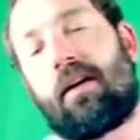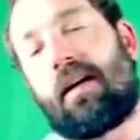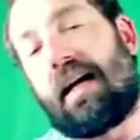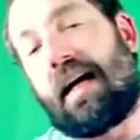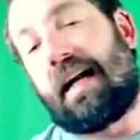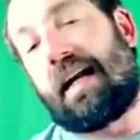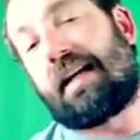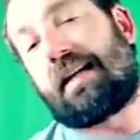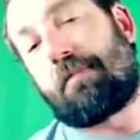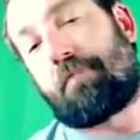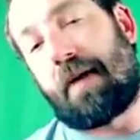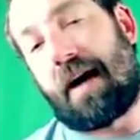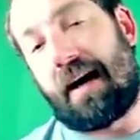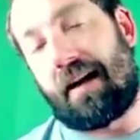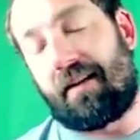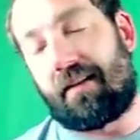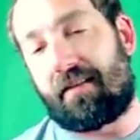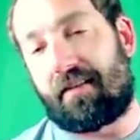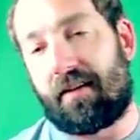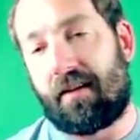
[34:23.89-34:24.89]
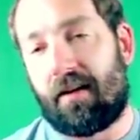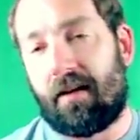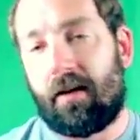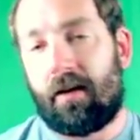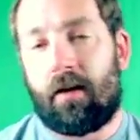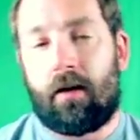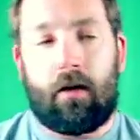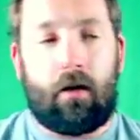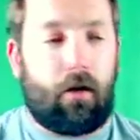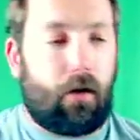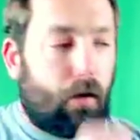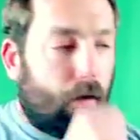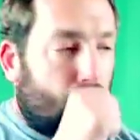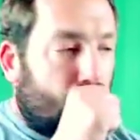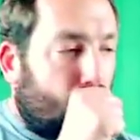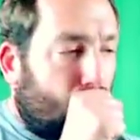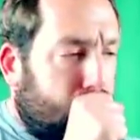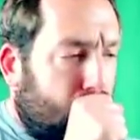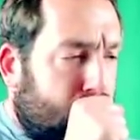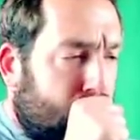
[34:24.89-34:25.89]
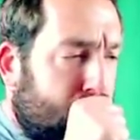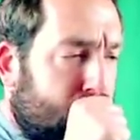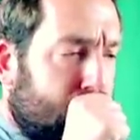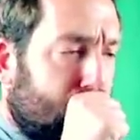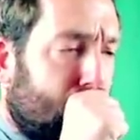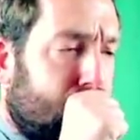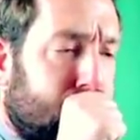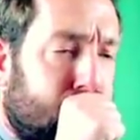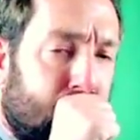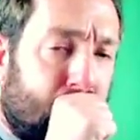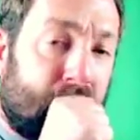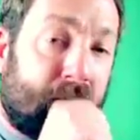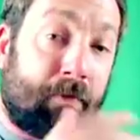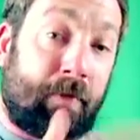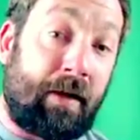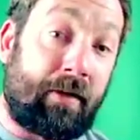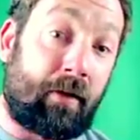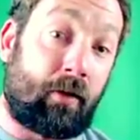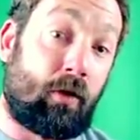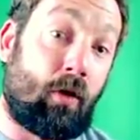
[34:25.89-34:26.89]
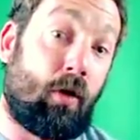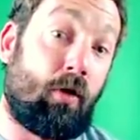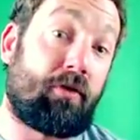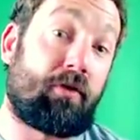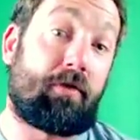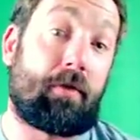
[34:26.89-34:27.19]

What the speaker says: It depends. It depends on goals.